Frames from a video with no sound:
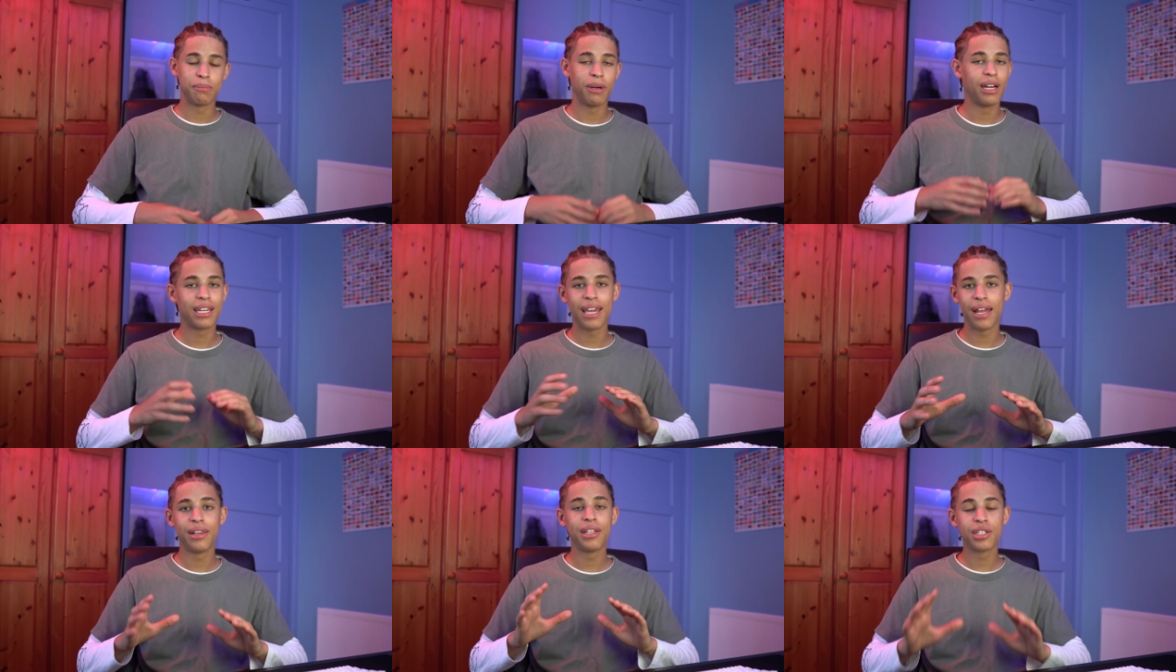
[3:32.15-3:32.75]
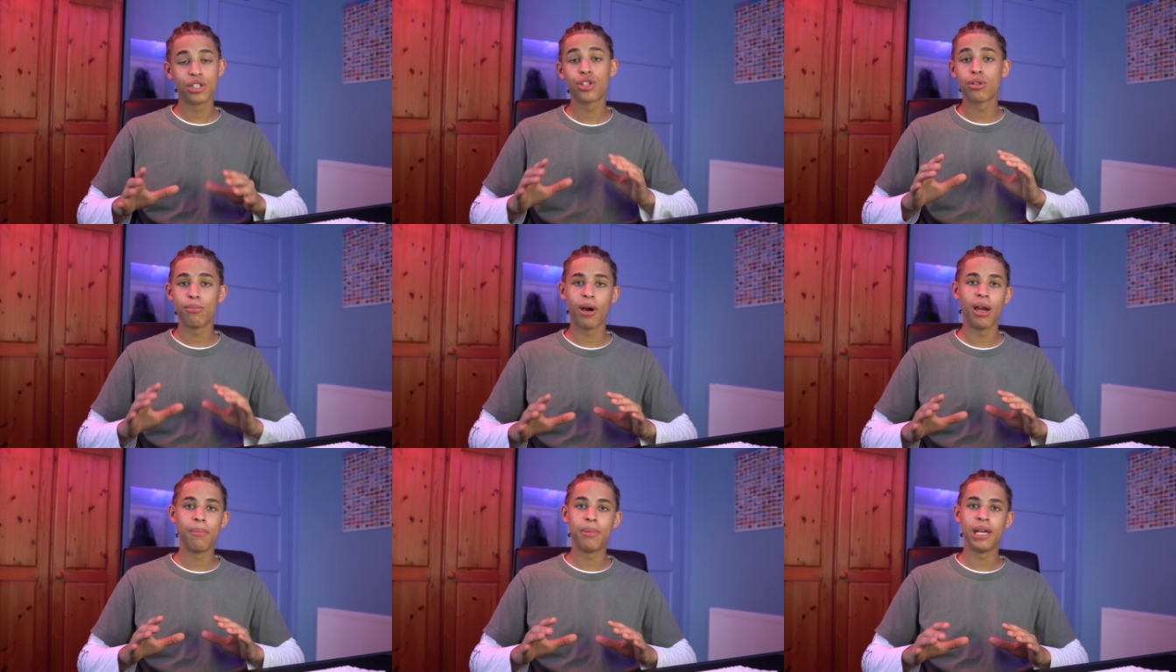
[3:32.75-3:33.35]
But again, this is just
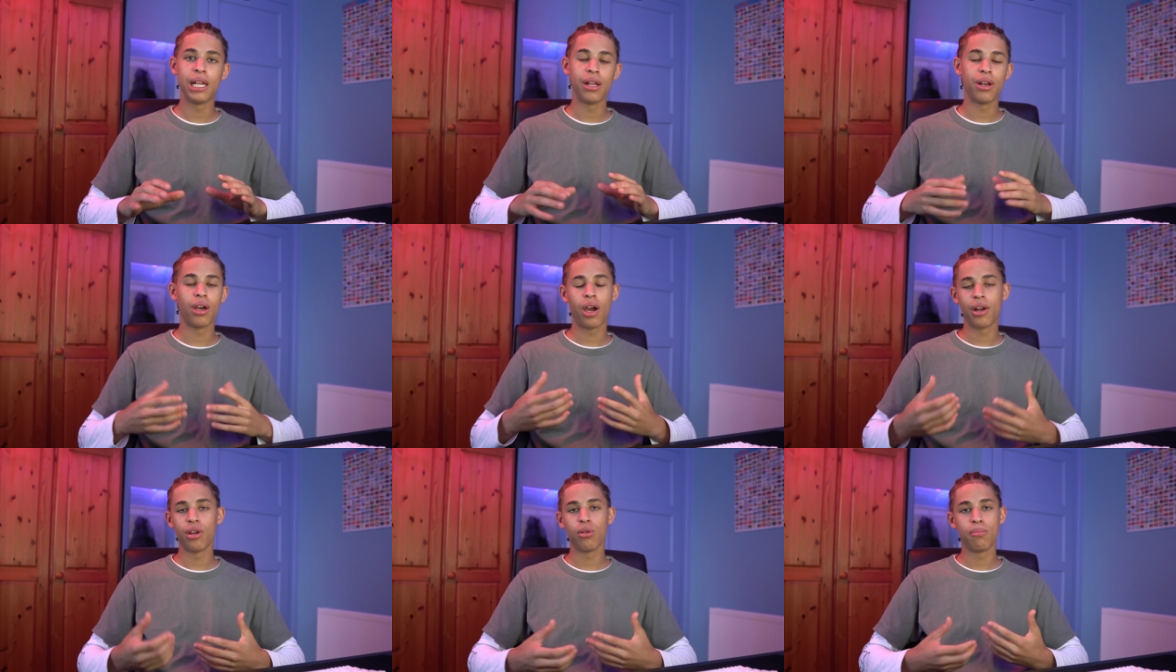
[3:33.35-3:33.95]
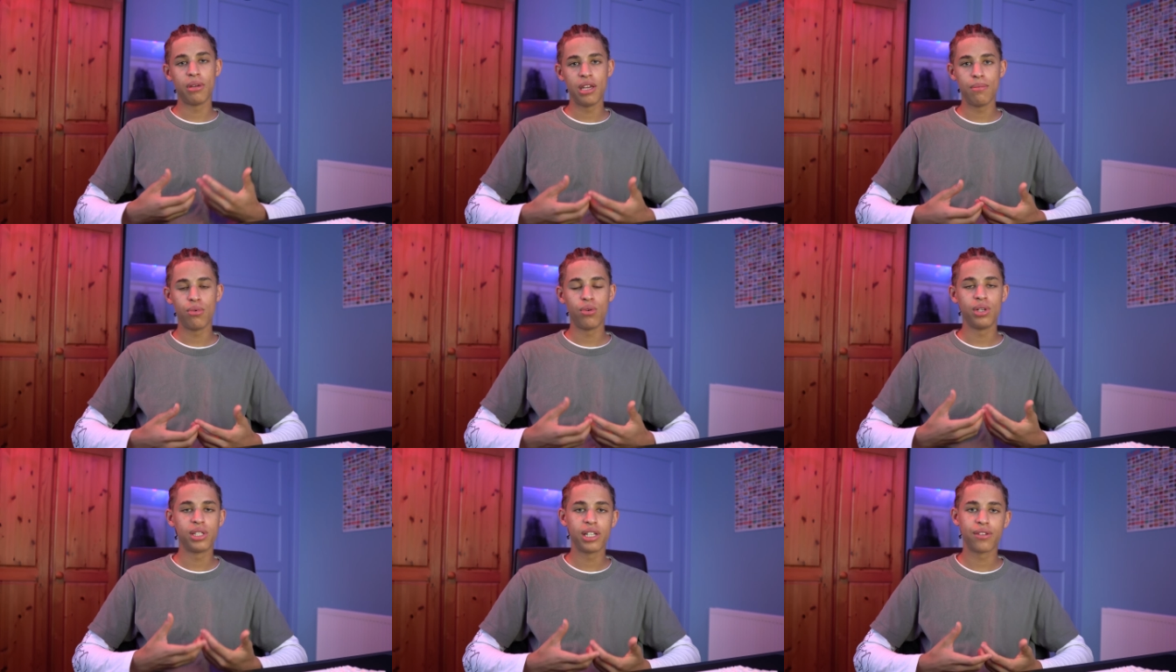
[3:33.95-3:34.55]
my opinion. I know
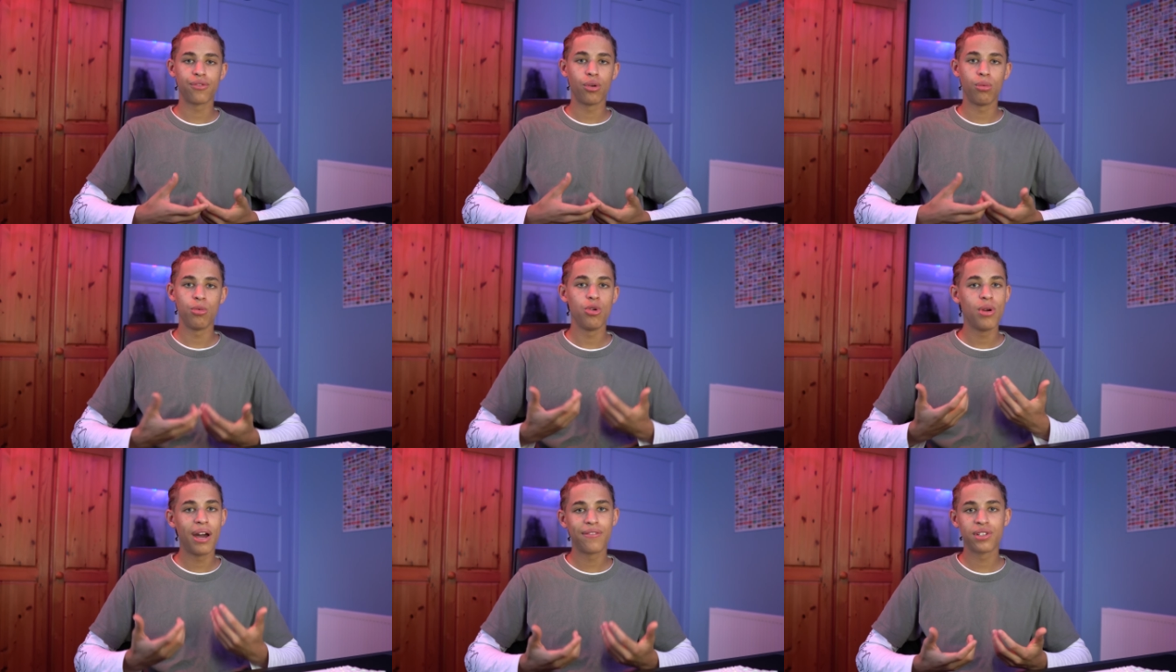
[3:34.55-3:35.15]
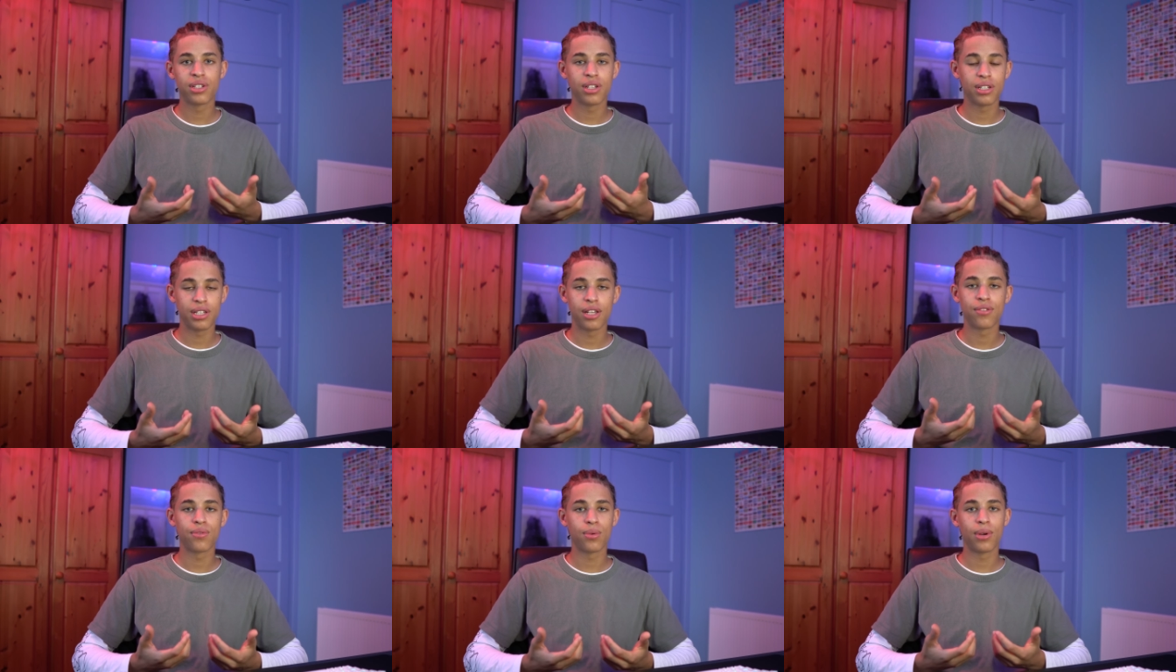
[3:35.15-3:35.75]
people in sixth form who have
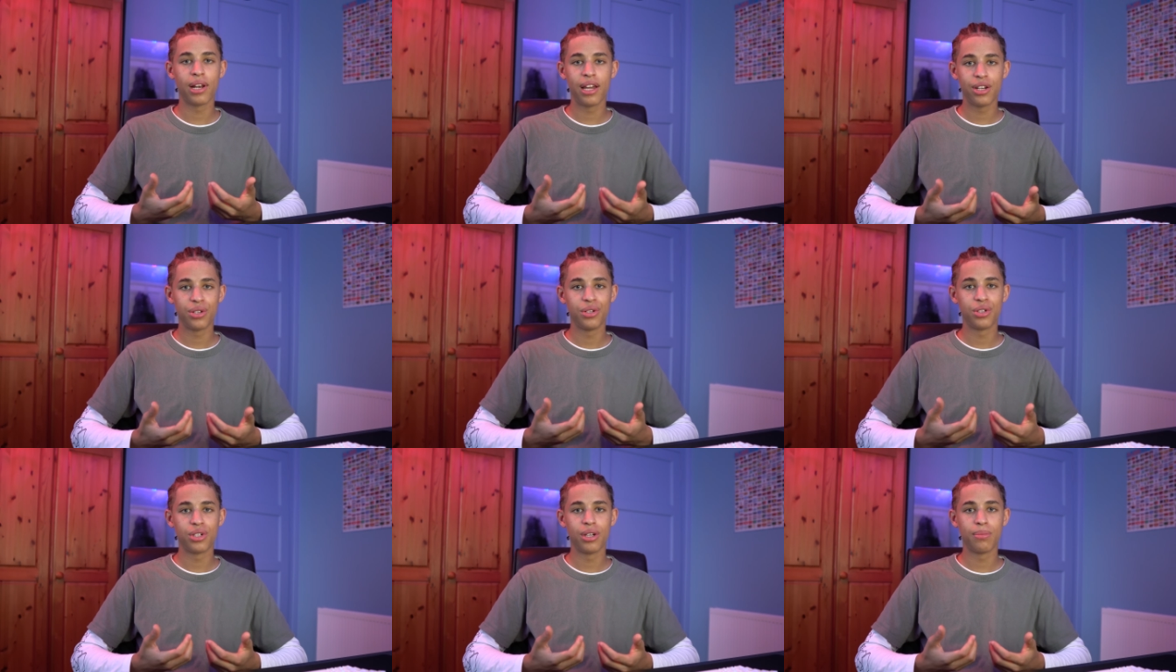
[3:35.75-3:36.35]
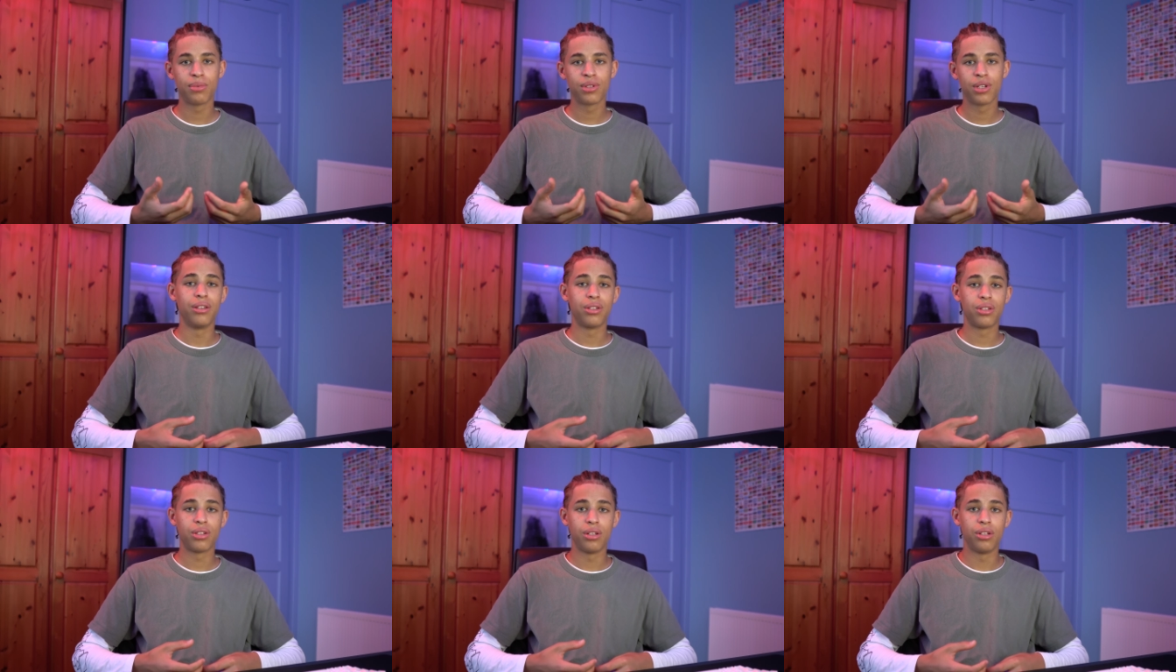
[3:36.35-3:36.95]
successful relationships
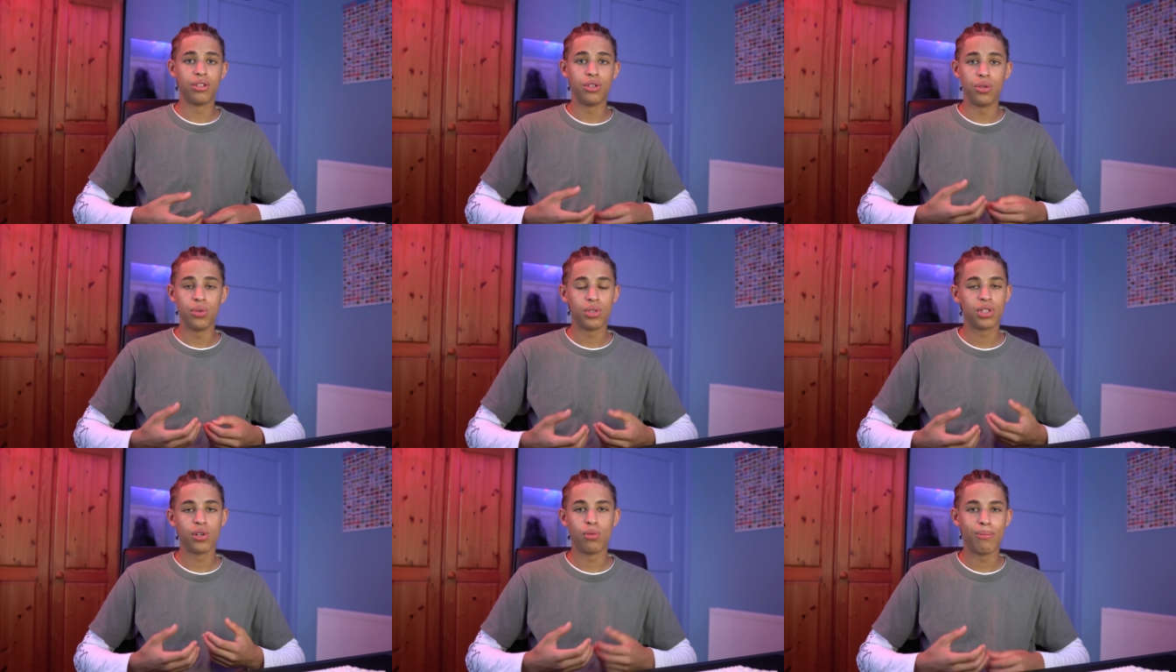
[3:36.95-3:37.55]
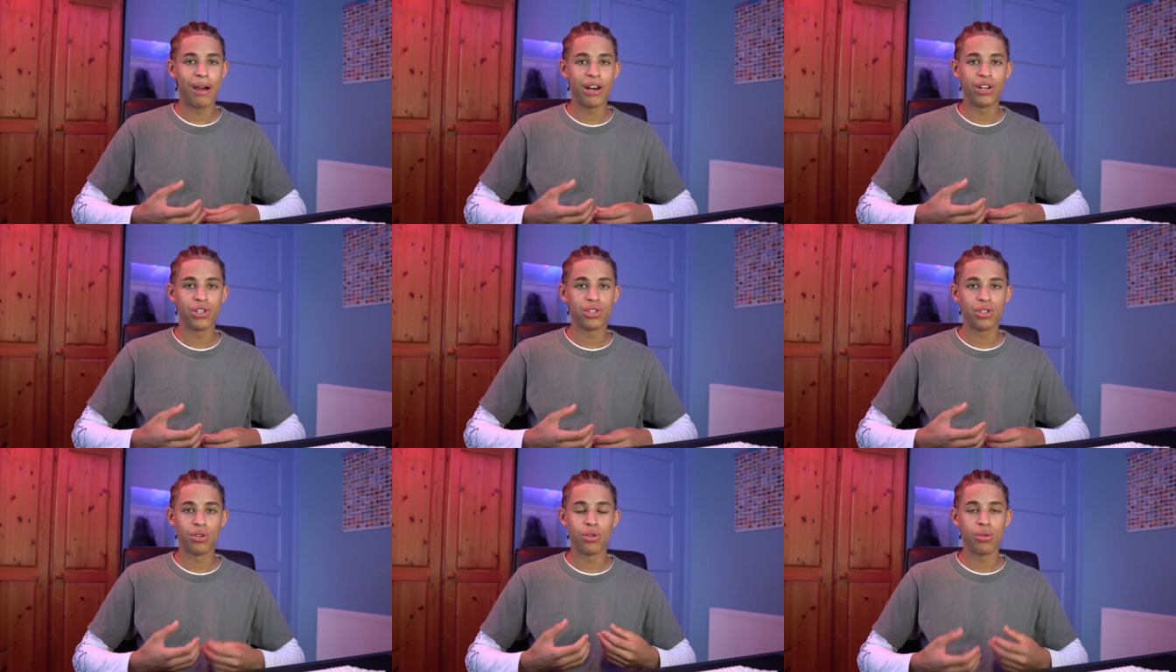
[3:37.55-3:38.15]
and do still
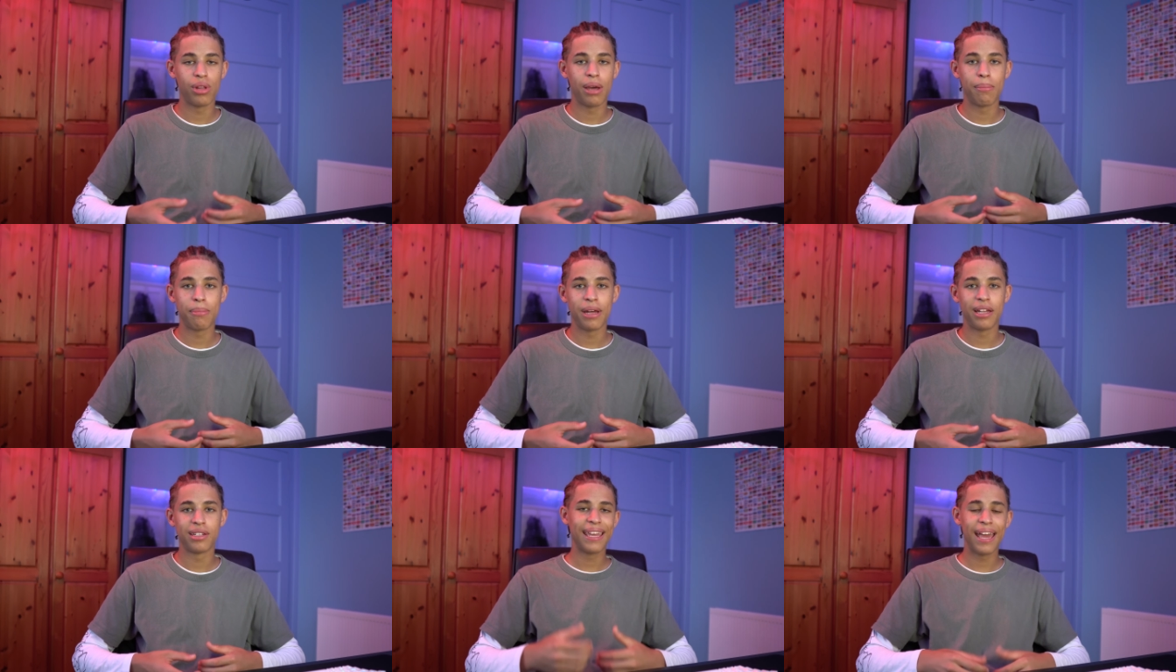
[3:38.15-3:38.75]
manage to do their best.